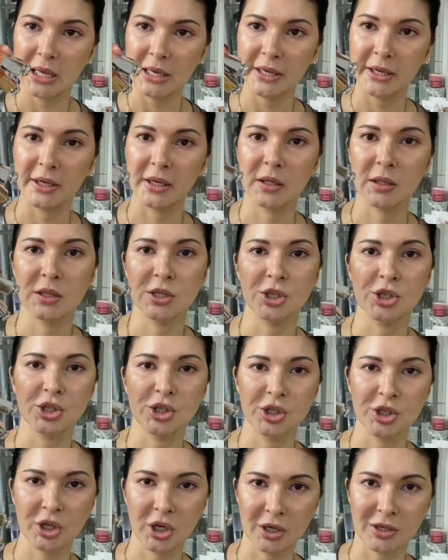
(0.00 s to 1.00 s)
It
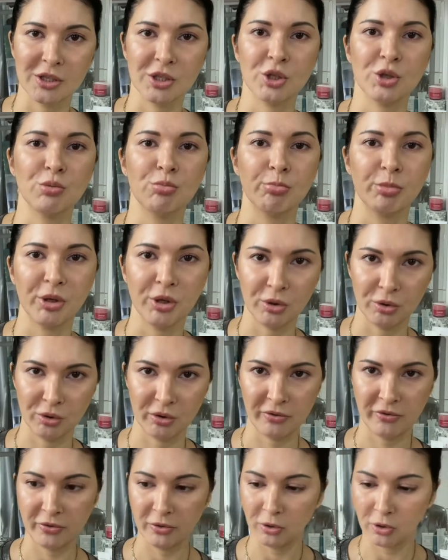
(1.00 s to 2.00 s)
just
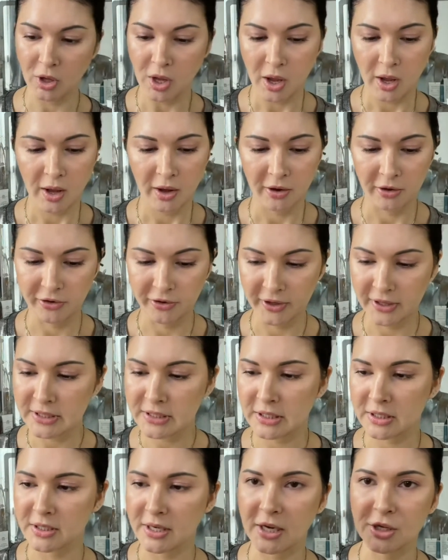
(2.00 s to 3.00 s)
beautiful.
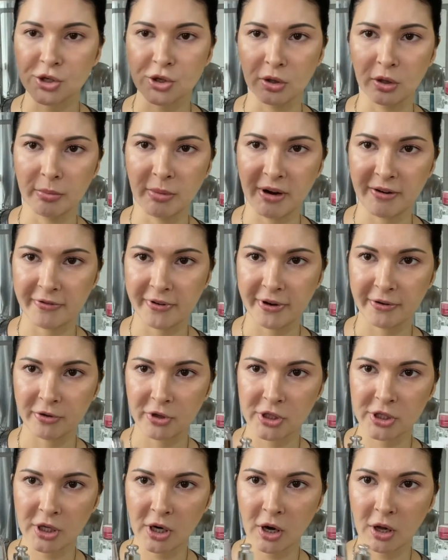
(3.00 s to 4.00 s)
This is actually my
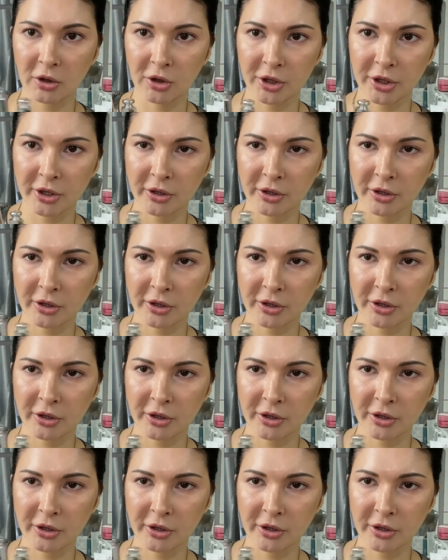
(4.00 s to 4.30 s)
favorite color.